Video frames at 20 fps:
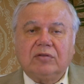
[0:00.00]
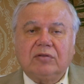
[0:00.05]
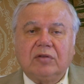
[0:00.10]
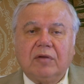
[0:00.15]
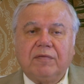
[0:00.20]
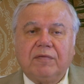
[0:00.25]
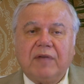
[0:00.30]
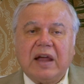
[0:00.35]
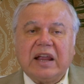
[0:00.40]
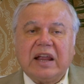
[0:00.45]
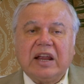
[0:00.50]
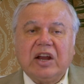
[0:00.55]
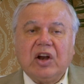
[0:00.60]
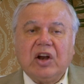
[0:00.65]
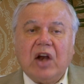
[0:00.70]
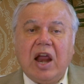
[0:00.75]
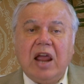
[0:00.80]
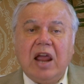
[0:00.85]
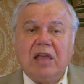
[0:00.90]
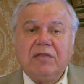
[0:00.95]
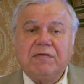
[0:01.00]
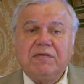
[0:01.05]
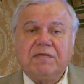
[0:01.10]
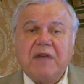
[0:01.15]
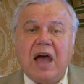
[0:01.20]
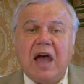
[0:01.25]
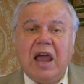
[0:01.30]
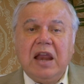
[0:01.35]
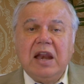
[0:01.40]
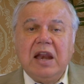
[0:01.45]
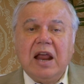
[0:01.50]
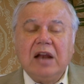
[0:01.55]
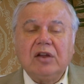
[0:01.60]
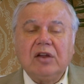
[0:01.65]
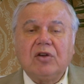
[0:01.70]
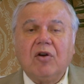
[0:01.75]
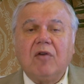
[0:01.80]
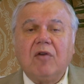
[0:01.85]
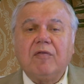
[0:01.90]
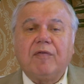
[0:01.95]
of a great final
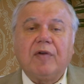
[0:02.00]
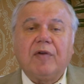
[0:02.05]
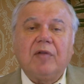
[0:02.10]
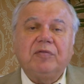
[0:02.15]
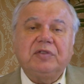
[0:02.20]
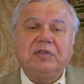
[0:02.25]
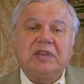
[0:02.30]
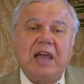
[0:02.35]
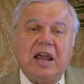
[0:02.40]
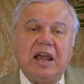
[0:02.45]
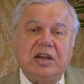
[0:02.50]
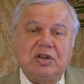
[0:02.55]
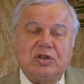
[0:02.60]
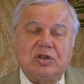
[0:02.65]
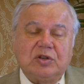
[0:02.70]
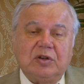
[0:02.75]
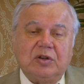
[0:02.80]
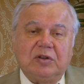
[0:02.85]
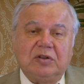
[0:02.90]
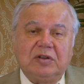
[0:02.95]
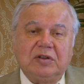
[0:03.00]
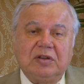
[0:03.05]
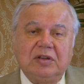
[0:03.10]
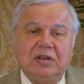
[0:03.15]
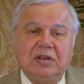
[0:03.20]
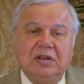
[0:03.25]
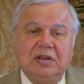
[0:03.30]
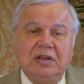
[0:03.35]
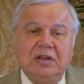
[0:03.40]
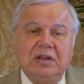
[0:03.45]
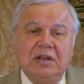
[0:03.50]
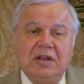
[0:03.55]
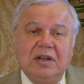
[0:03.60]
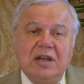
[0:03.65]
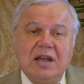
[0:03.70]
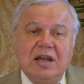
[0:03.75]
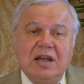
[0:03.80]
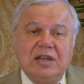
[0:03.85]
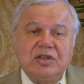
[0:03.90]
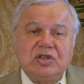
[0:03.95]
confrontation.
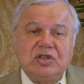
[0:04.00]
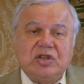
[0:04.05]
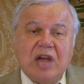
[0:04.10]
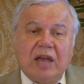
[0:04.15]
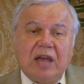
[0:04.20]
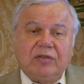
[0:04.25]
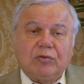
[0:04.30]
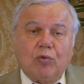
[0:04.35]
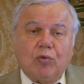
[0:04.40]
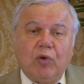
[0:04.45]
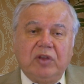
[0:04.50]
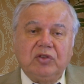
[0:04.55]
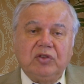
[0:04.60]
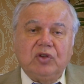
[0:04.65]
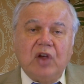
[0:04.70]
Just when the